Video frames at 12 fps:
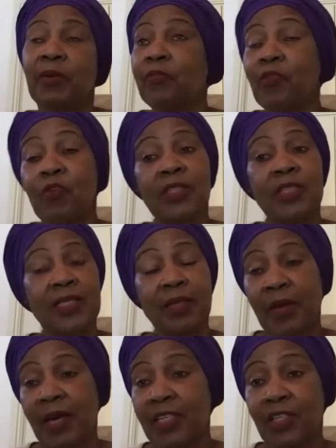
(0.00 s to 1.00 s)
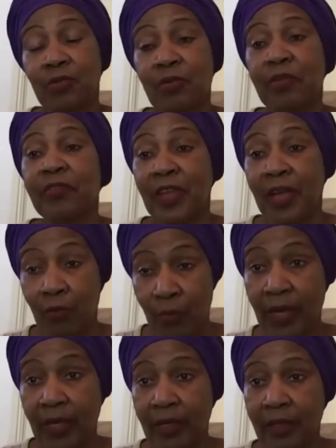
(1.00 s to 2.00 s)
of course, there's some countries who have done
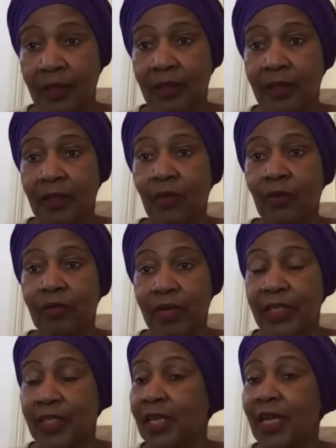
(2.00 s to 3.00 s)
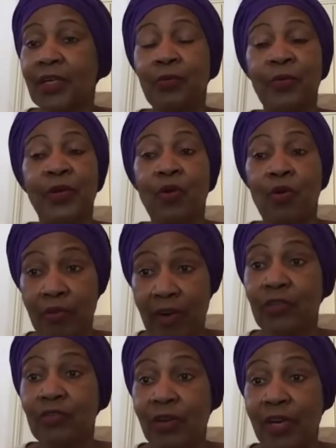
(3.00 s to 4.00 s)
well already, and we
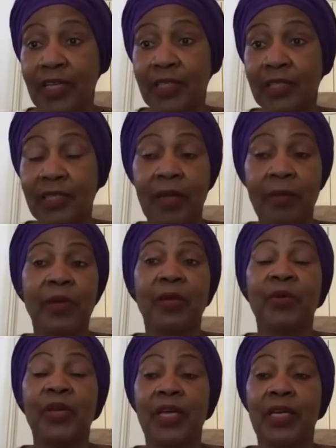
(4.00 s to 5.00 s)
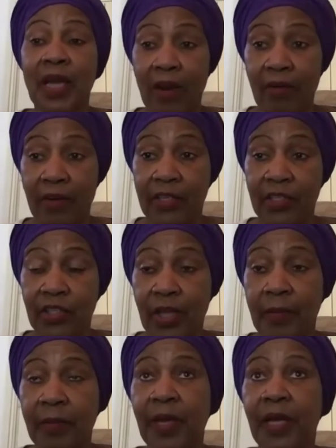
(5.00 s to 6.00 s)
congratulate them and we encourage
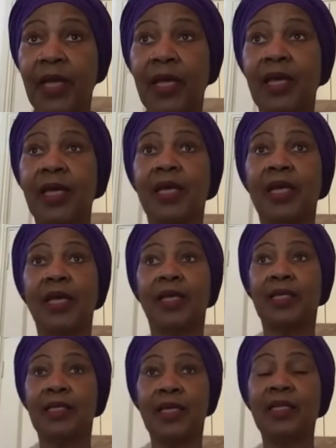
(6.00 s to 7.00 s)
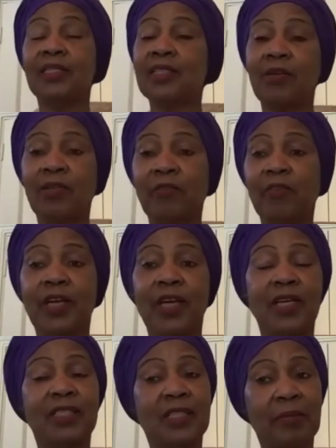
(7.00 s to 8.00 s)
them. And in South
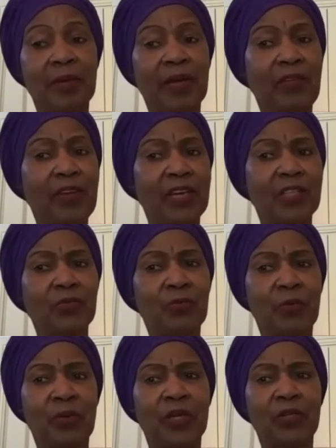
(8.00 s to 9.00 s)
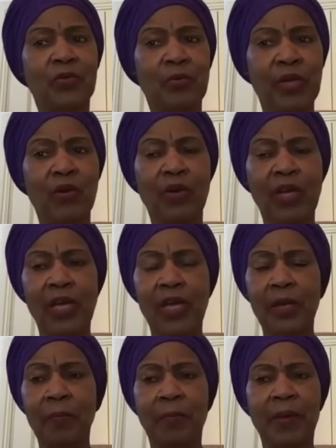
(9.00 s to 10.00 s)
Africa, in some areas, we were doing
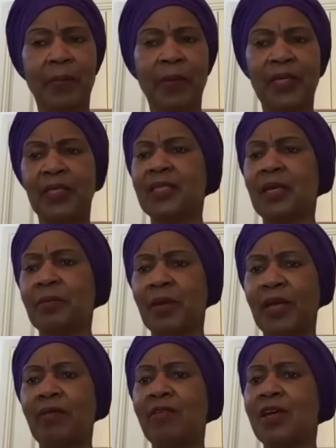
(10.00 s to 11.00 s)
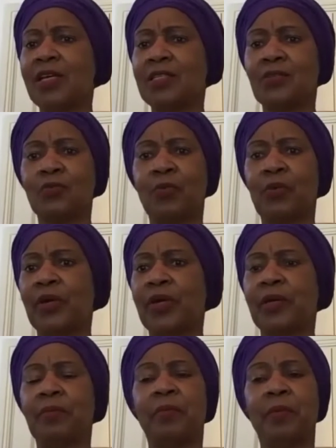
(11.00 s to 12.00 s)
okay, but in some areas, we
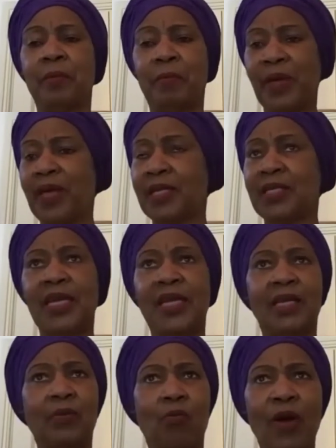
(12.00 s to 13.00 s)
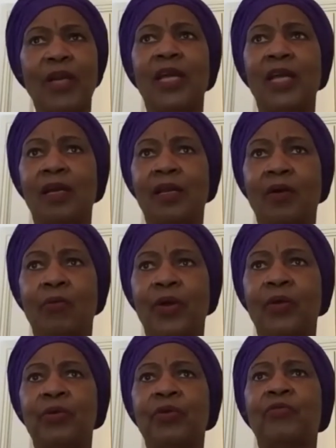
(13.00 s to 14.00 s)
were bad. And one area
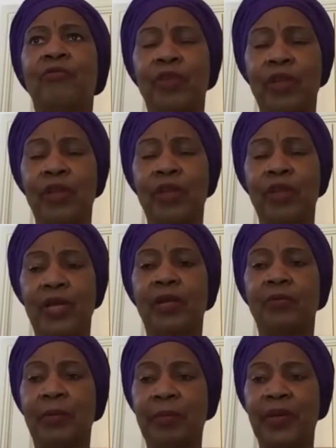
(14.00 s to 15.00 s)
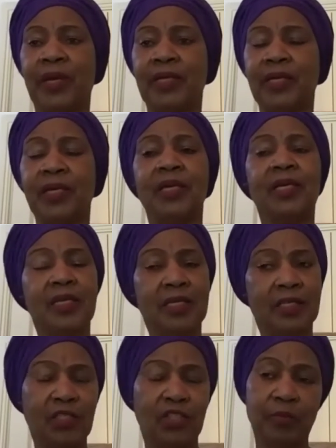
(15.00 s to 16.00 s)
where we really were bad
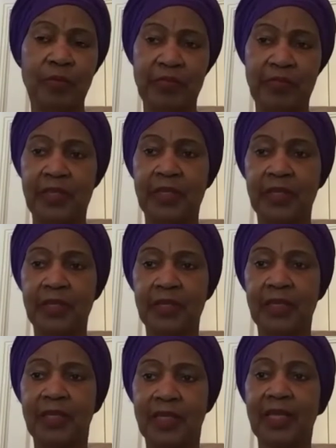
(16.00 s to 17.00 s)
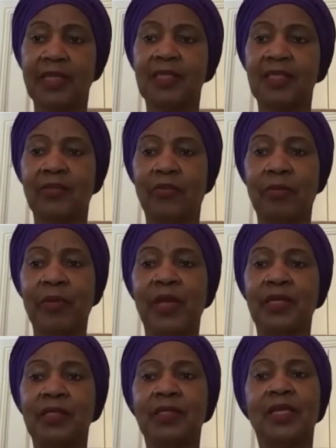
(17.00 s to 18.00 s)
is GBV that
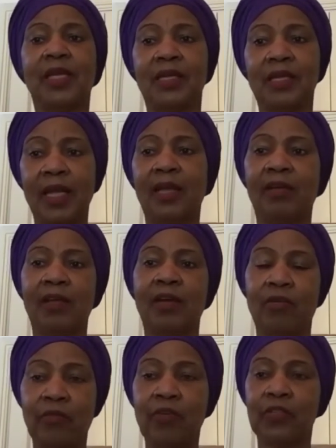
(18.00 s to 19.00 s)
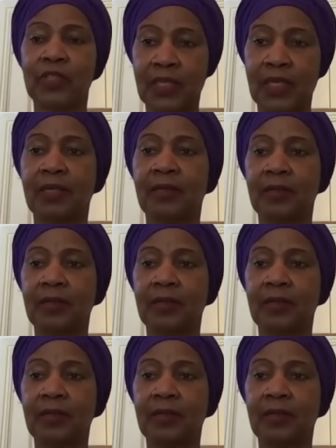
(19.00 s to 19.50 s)
remains an area of concern.